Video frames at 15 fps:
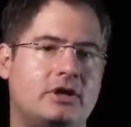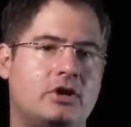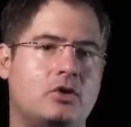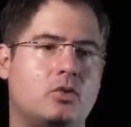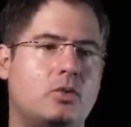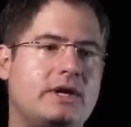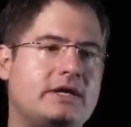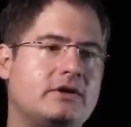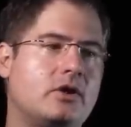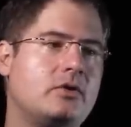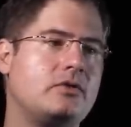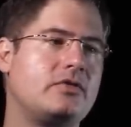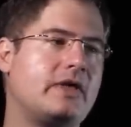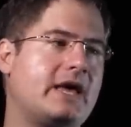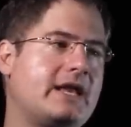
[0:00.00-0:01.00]
we
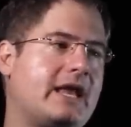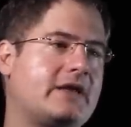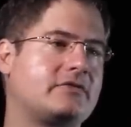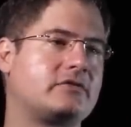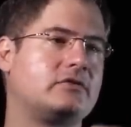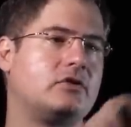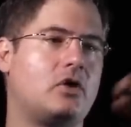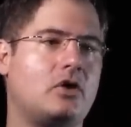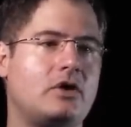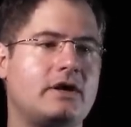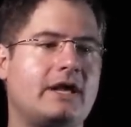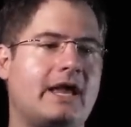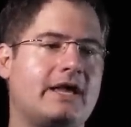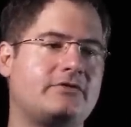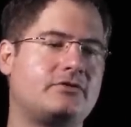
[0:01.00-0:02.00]
know that as long
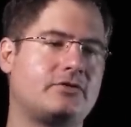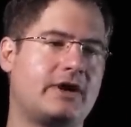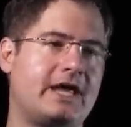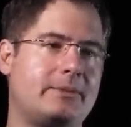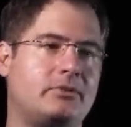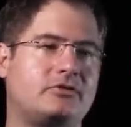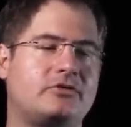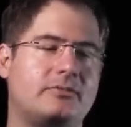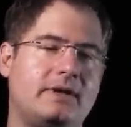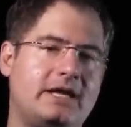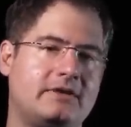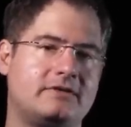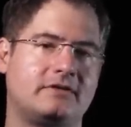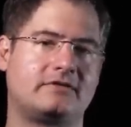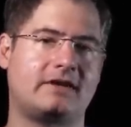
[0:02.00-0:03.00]
as you're able to make
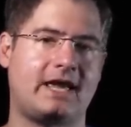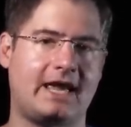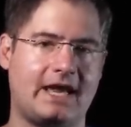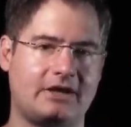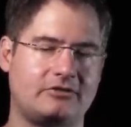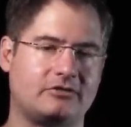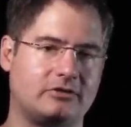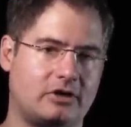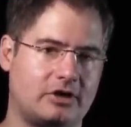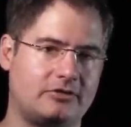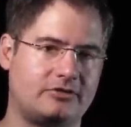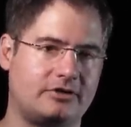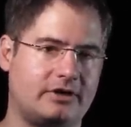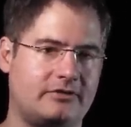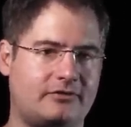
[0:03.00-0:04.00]
this cache large
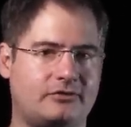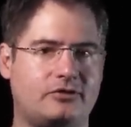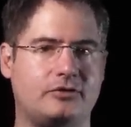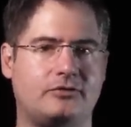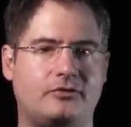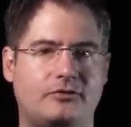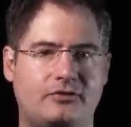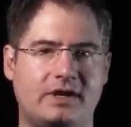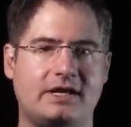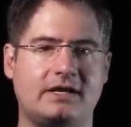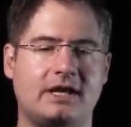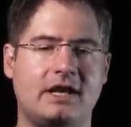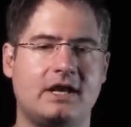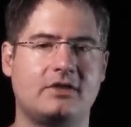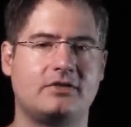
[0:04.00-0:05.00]
enough to fit
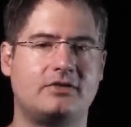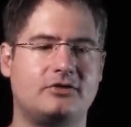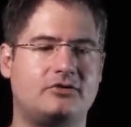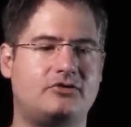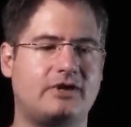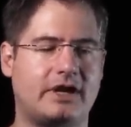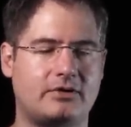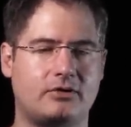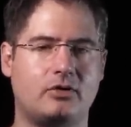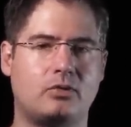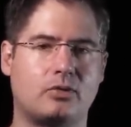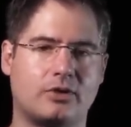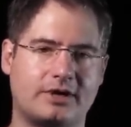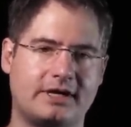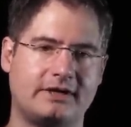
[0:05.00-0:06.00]
the general
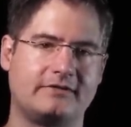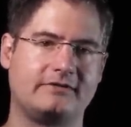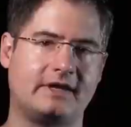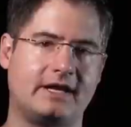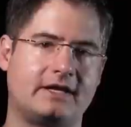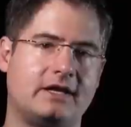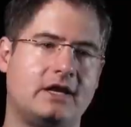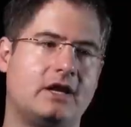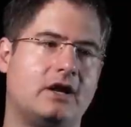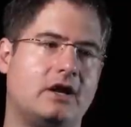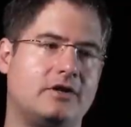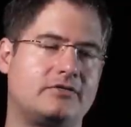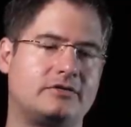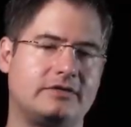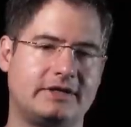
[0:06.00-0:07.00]
working set
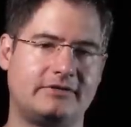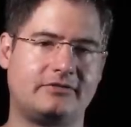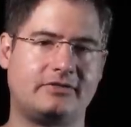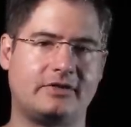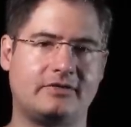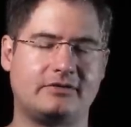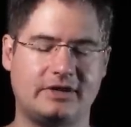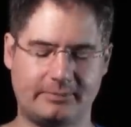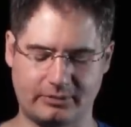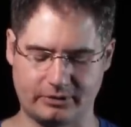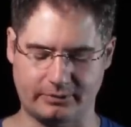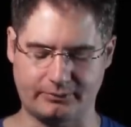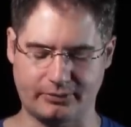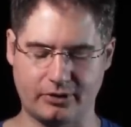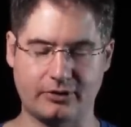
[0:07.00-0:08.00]
of glyphs that the
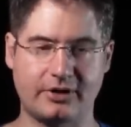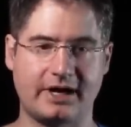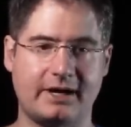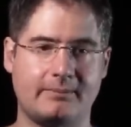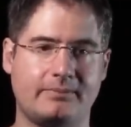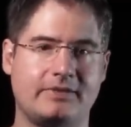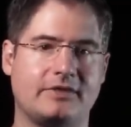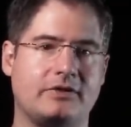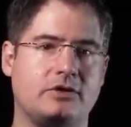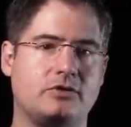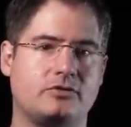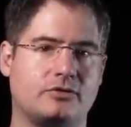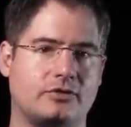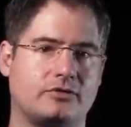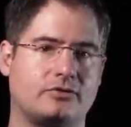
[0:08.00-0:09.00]
typical program that the
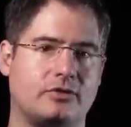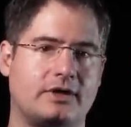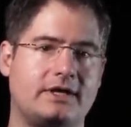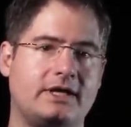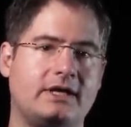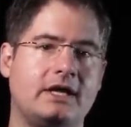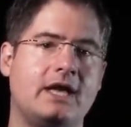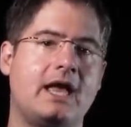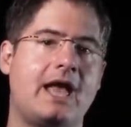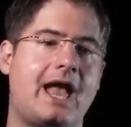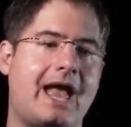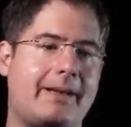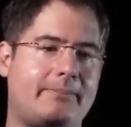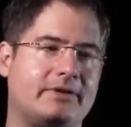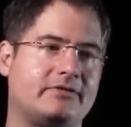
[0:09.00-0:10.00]
user is running
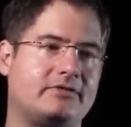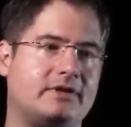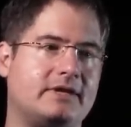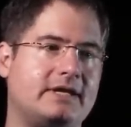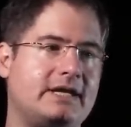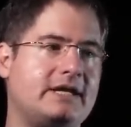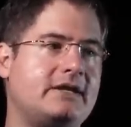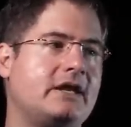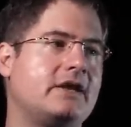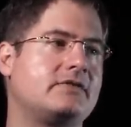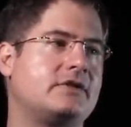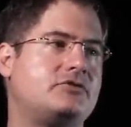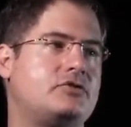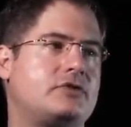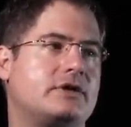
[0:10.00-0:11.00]
happens to need,
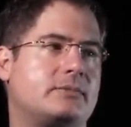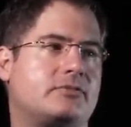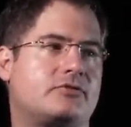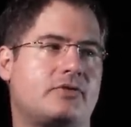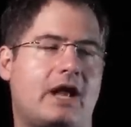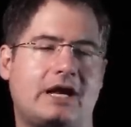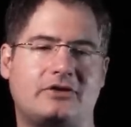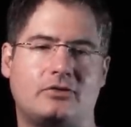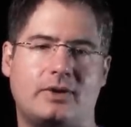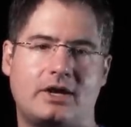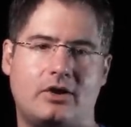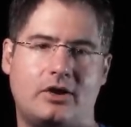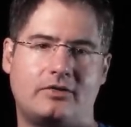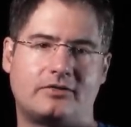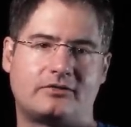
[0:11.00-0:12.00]
that you can abstract away
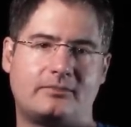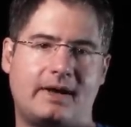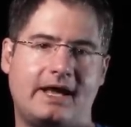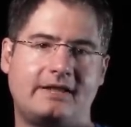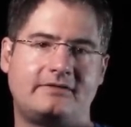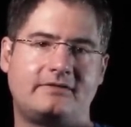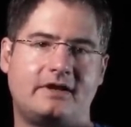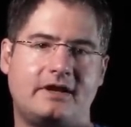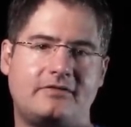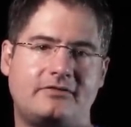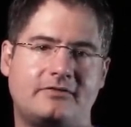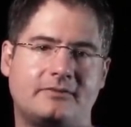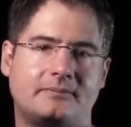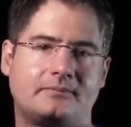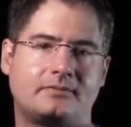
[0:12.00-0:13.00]
all this bad
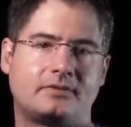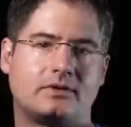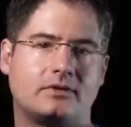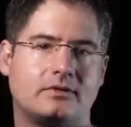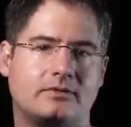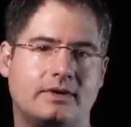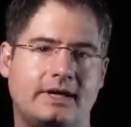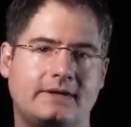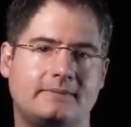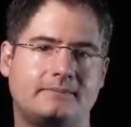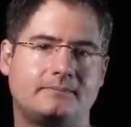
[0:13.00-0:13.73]
stuff, right?